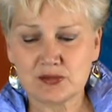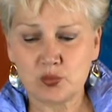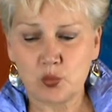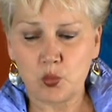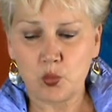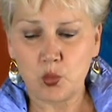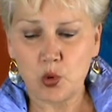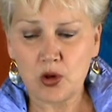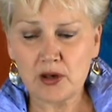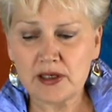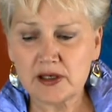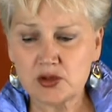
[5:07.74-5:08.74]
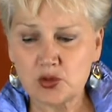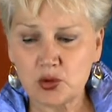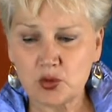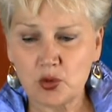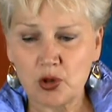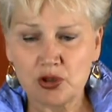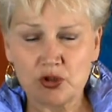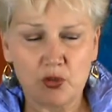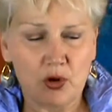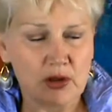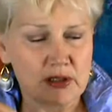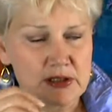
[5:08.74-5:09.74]
Working toward what you
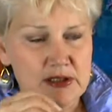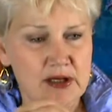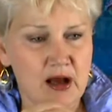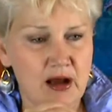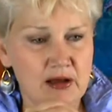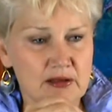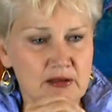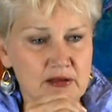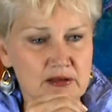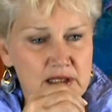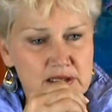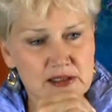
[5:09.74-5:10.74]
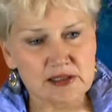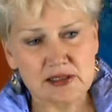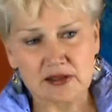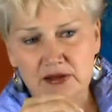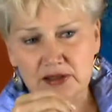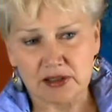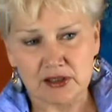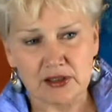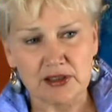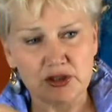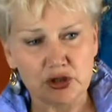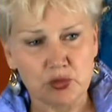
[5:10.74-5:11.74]
want is not necessarily a
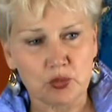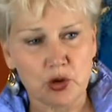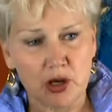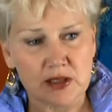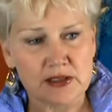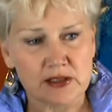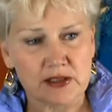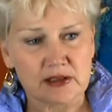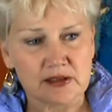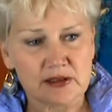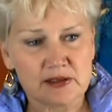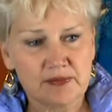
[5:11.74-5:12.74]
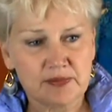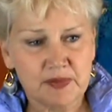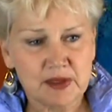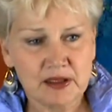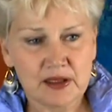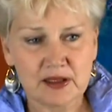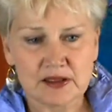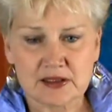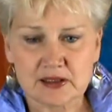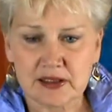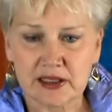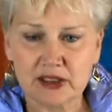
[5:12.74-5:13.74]
linear process. It's
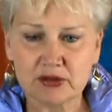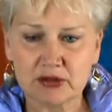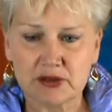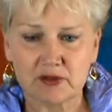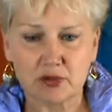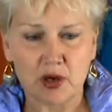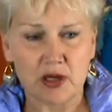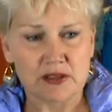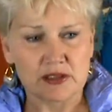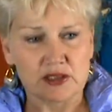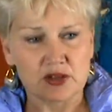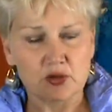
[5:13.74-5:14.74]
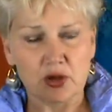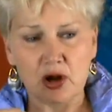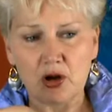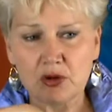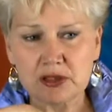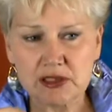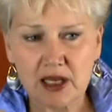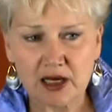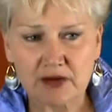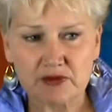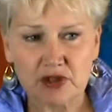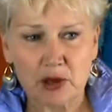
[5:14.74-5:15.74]
an iterative process. We're always kind
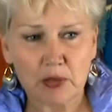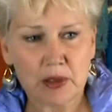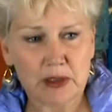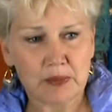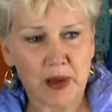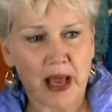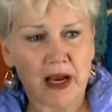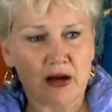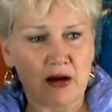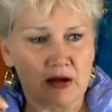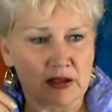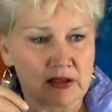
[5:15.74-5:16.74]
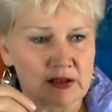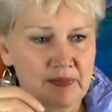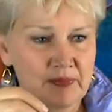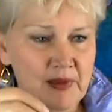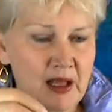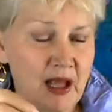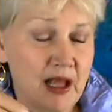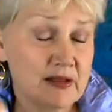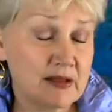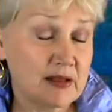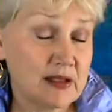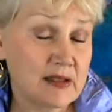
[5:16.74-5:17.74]
of doubling back on it. And
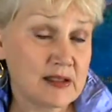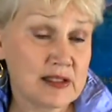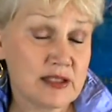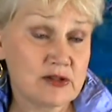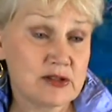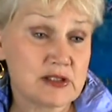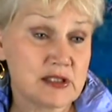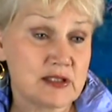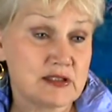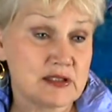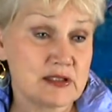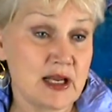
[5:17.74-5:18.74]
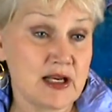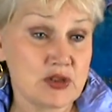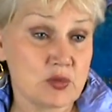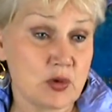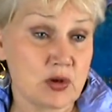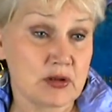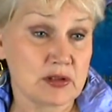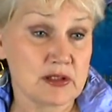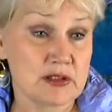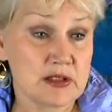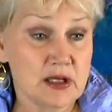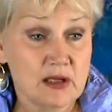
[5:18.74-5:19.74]
the thing that's interesting in today's world
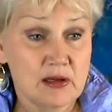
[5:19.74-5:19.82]
is